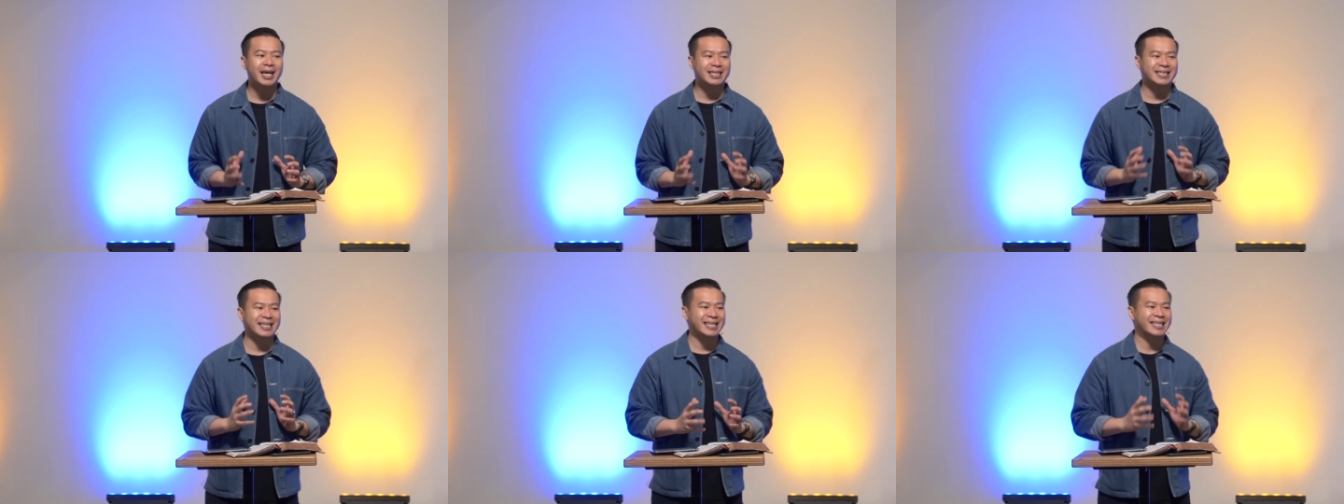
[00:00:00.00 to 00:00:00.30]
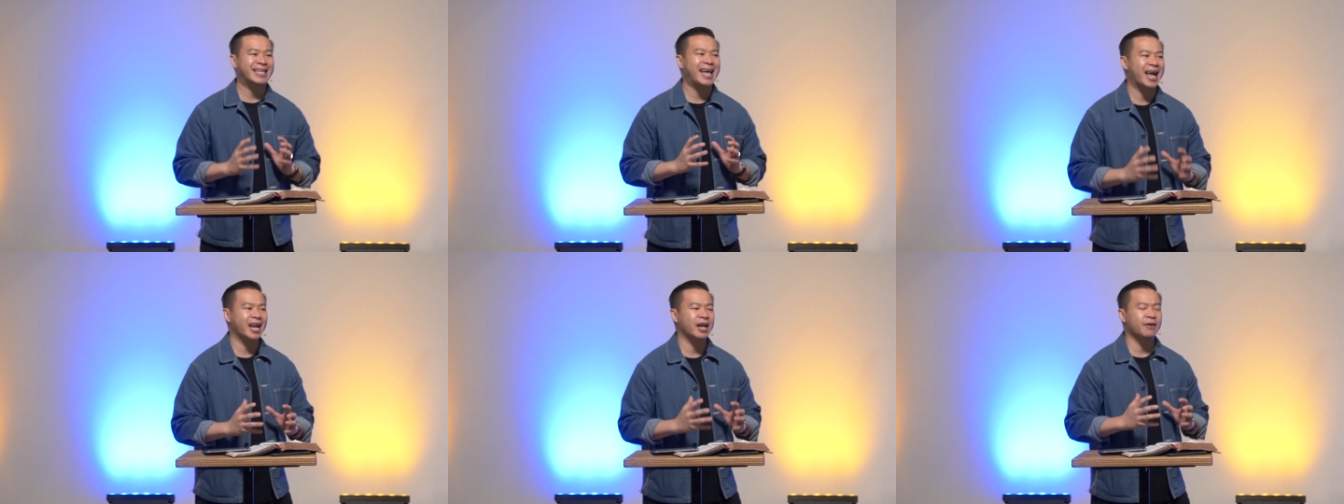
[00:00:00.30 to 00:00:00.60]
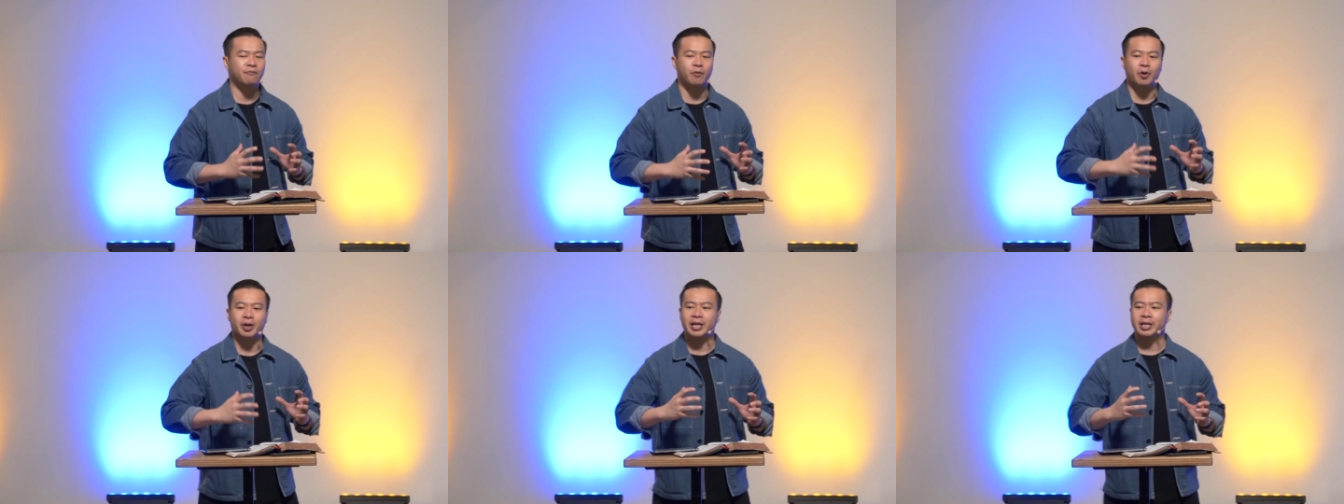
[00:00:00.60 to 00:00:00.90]
has
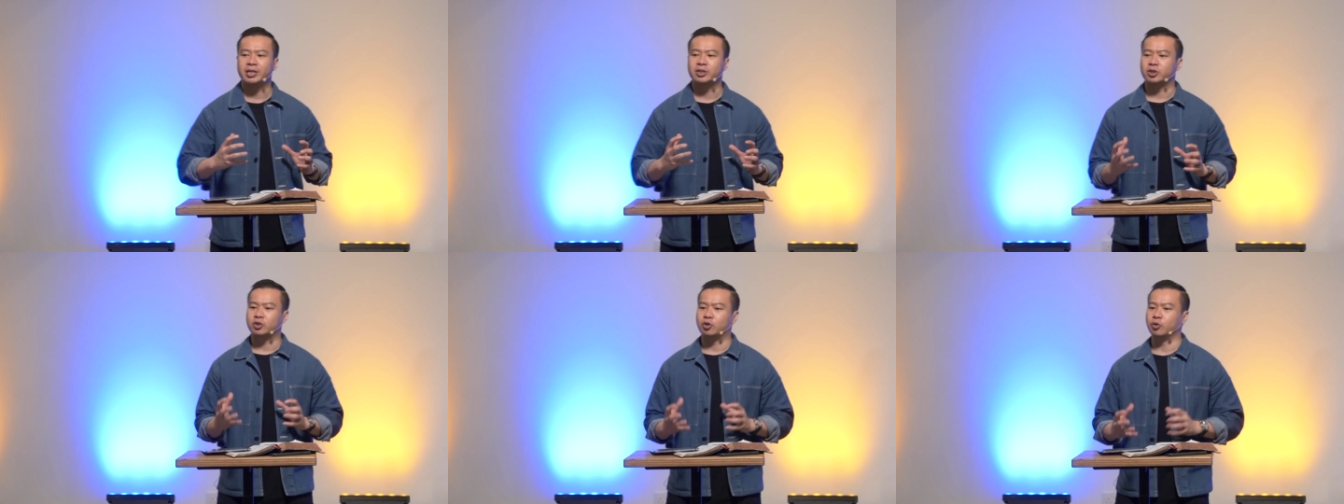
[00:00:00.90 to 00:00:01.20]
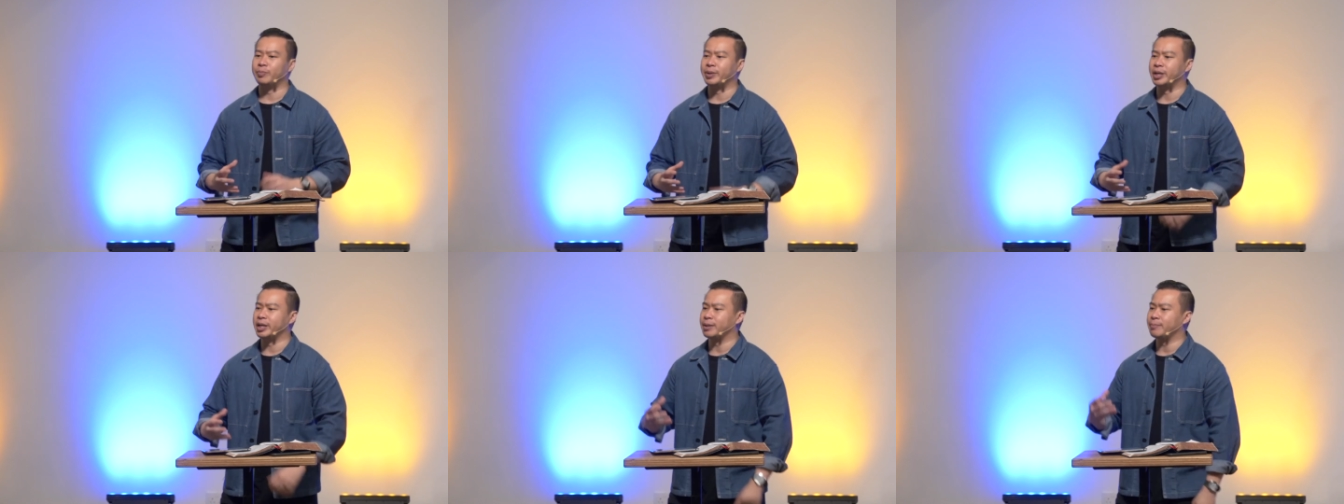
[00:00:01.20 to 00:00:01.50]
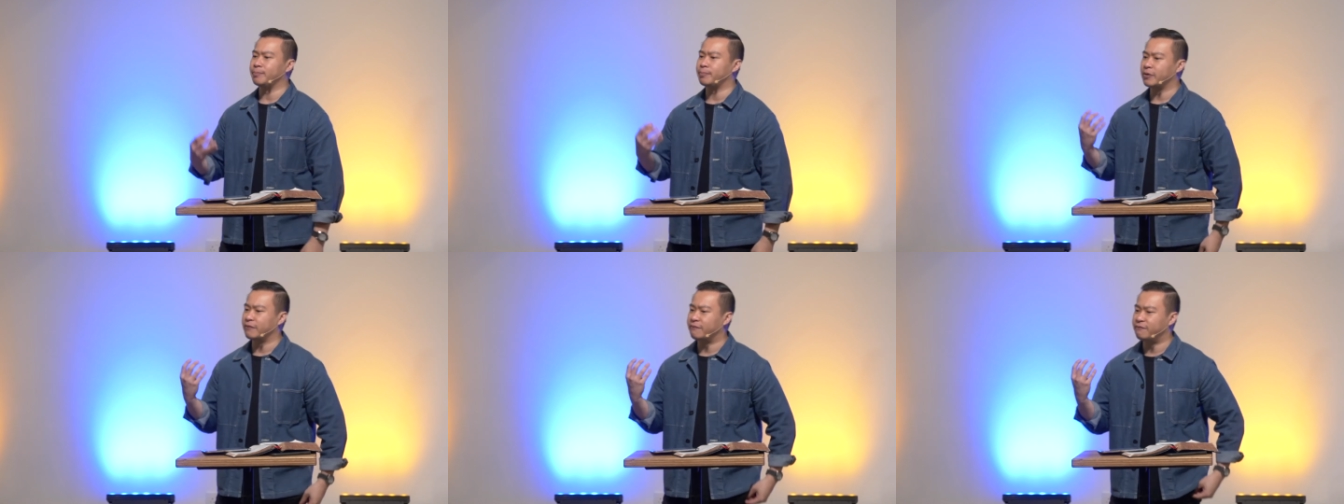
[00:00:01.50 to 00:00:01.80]
intended for this to be
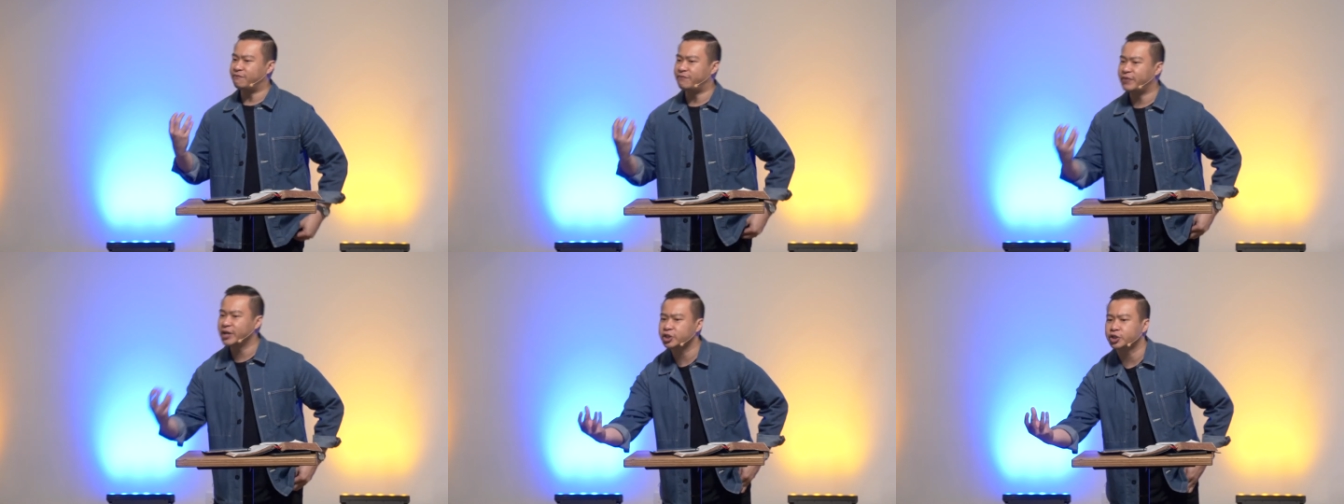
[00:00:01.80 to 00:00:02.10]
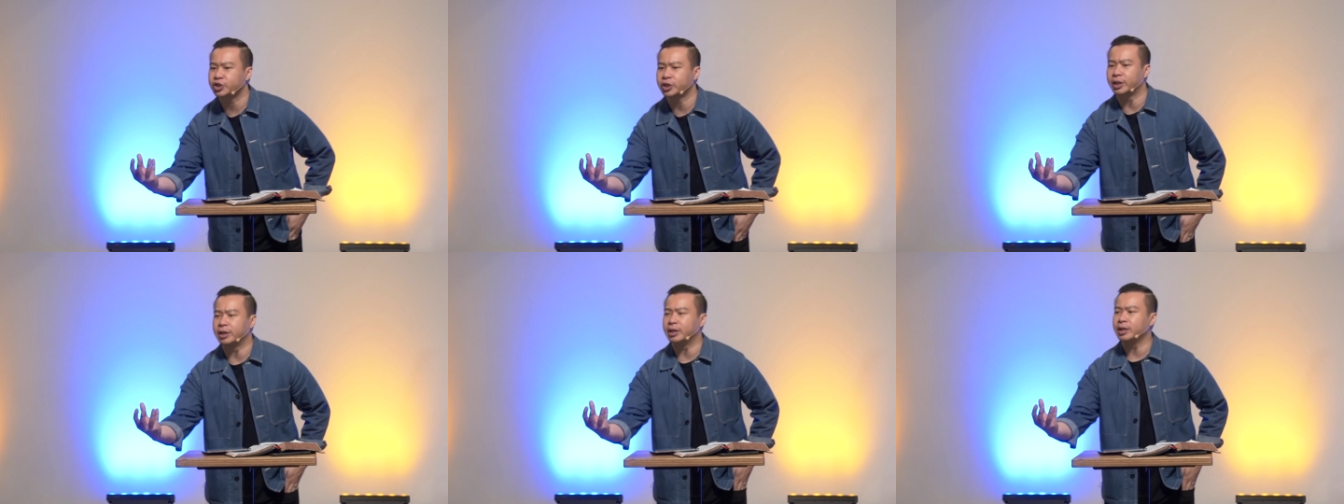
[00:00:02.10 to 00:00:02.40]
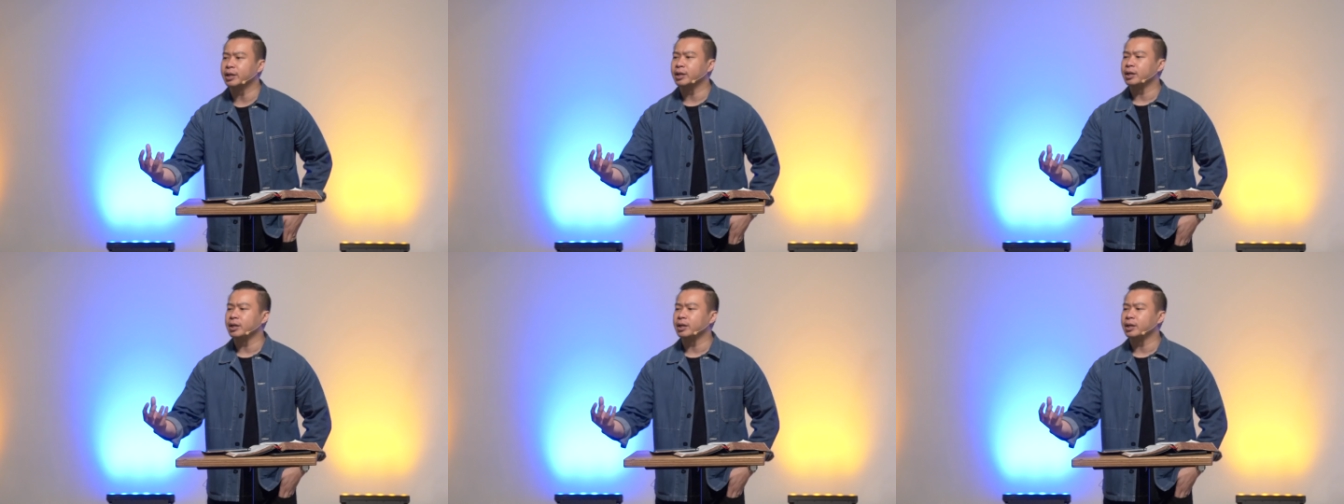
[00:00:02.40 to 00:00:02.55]
provision,